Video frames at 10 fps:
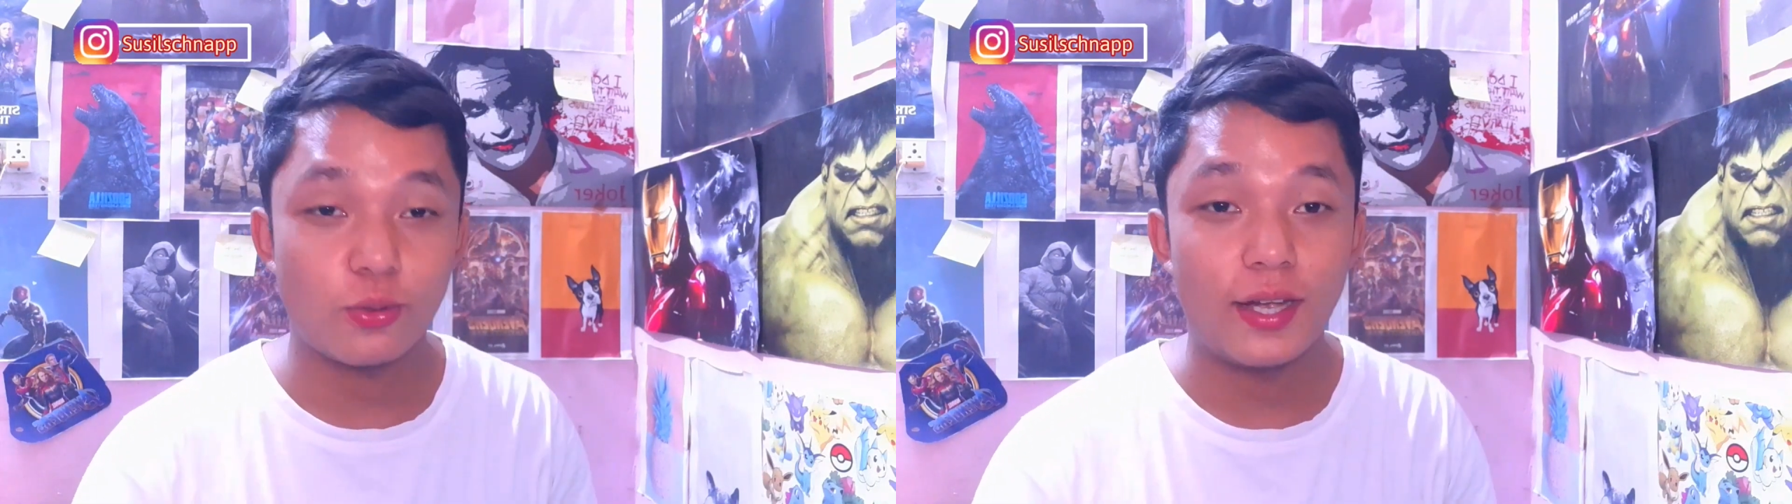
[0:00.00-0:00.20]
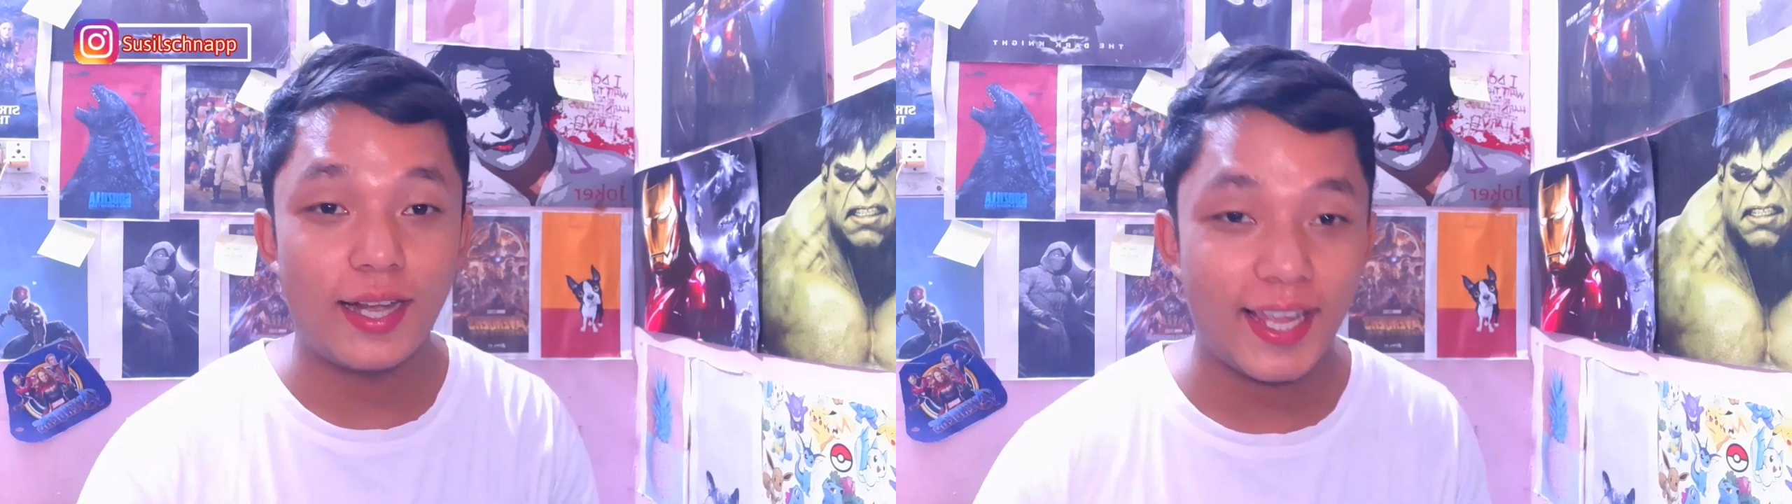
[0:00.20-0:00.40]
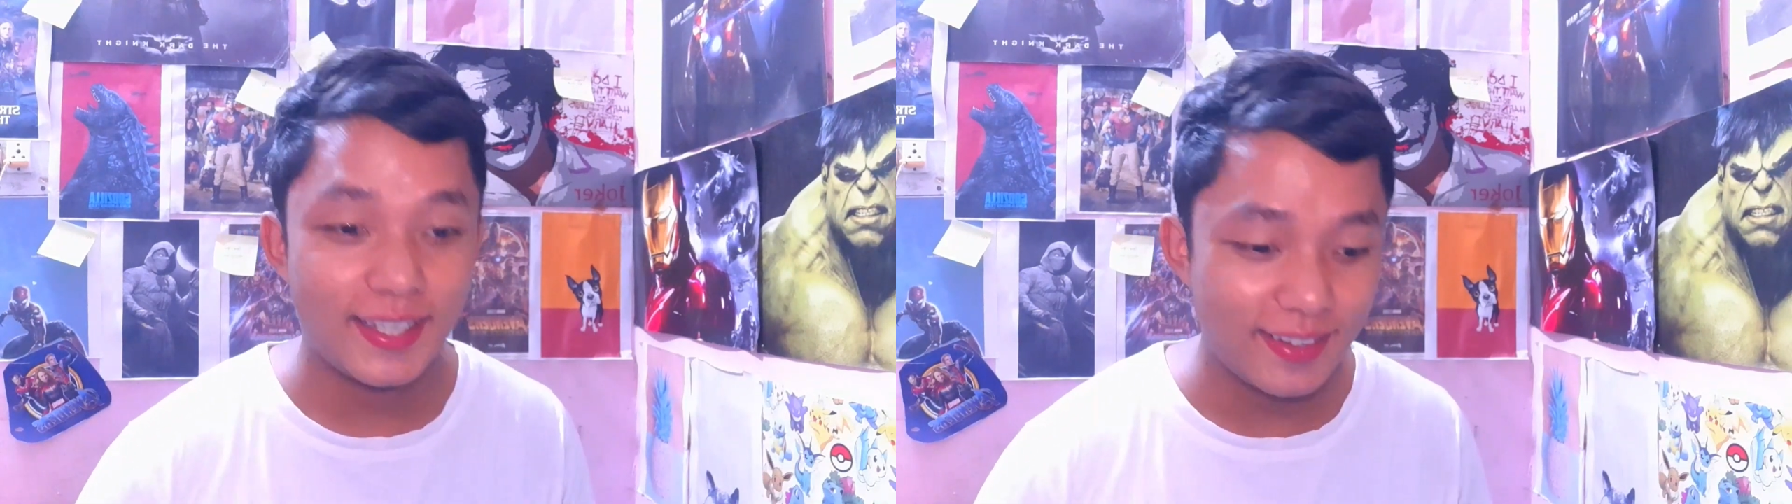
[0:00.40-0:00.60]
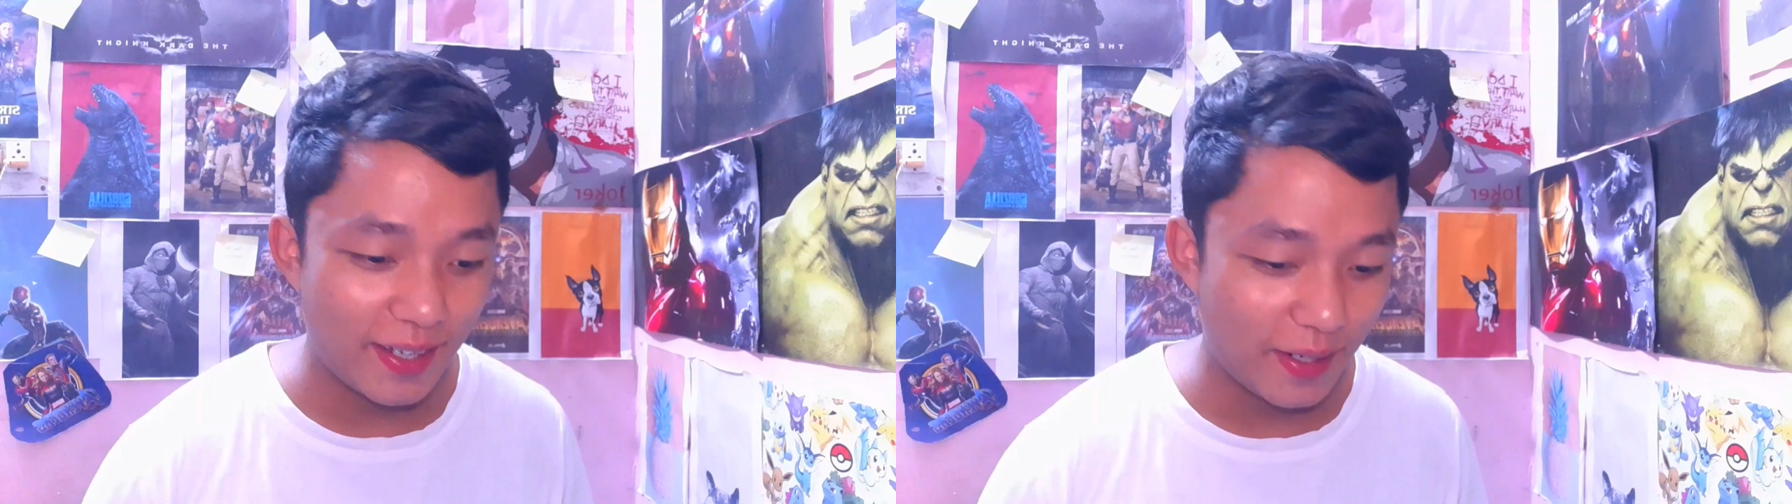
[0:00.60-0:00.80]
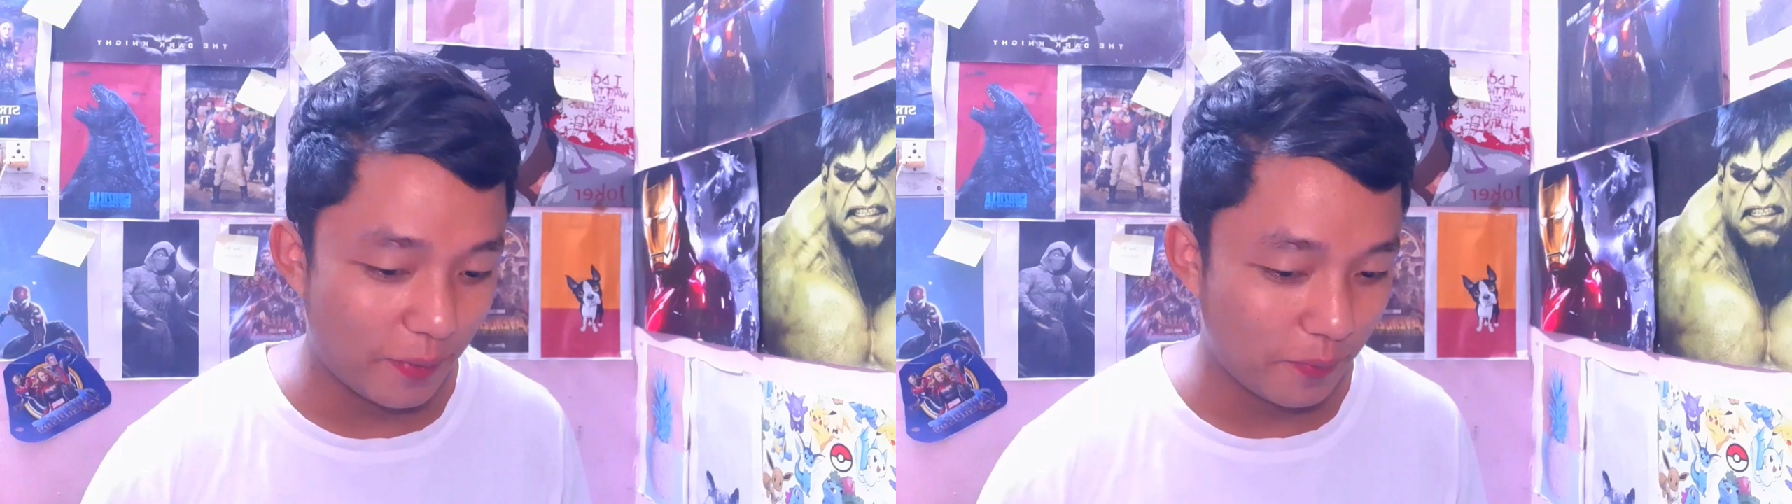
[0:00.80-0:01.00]
don't like
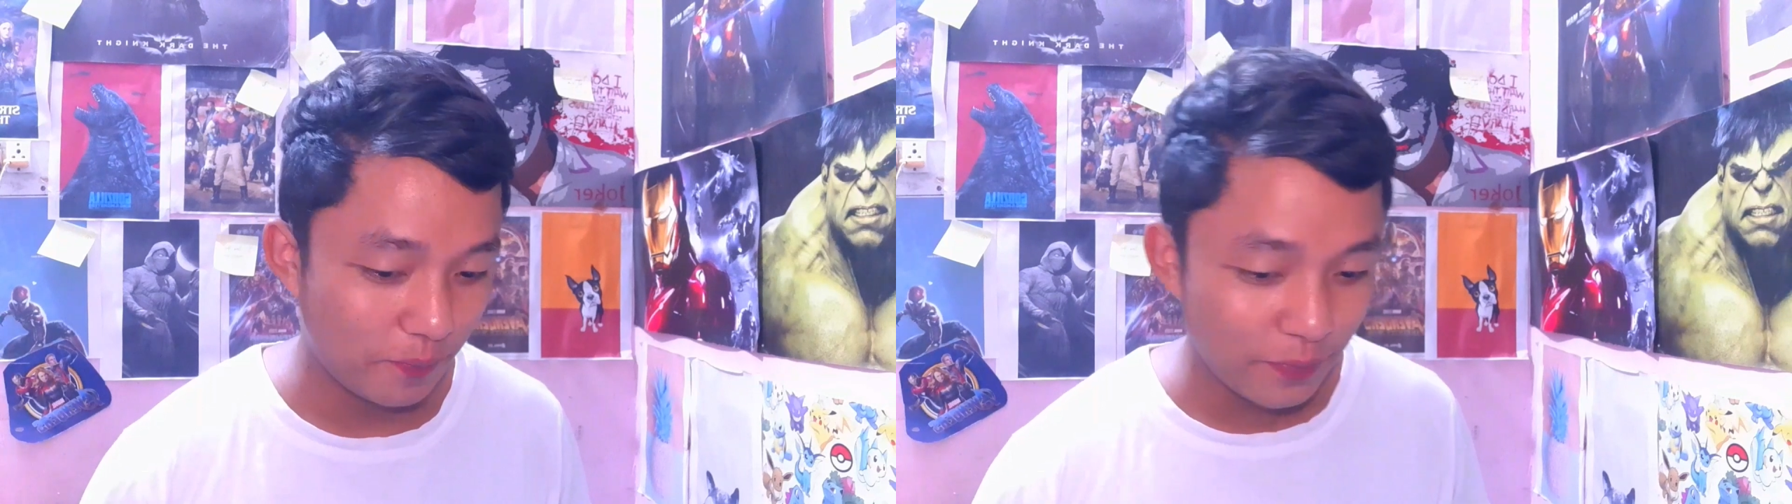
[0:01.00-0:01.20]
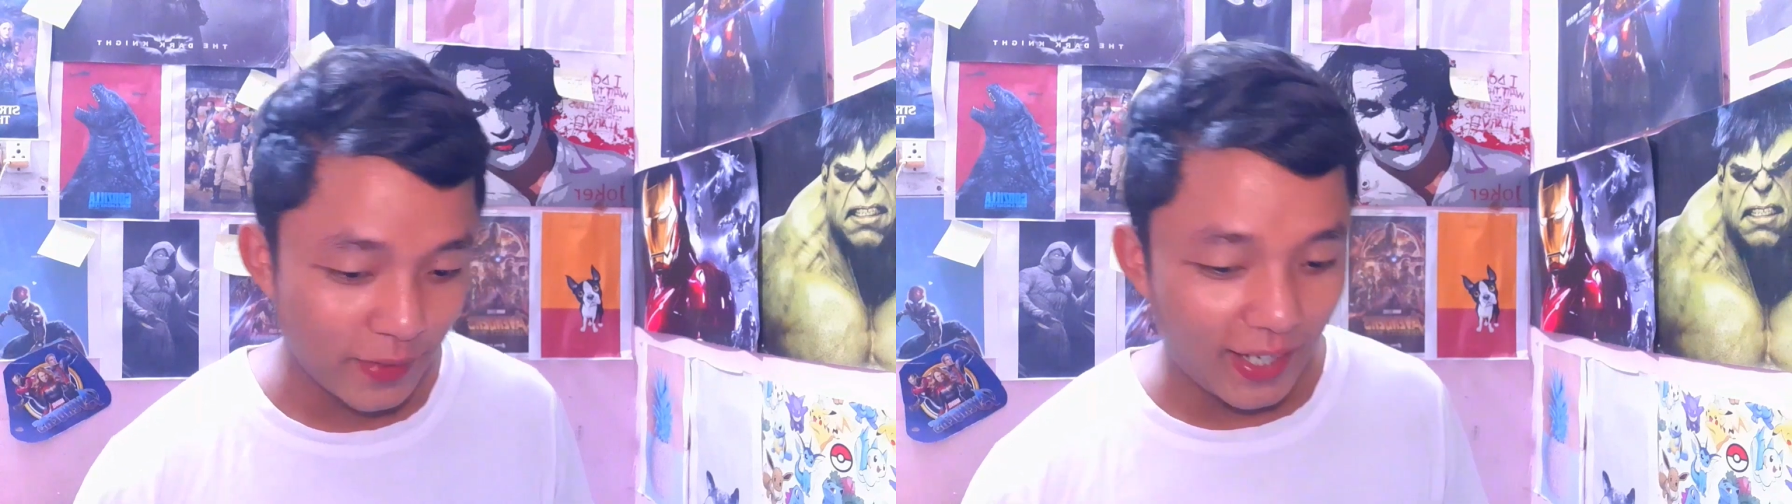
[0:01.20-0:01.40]
them.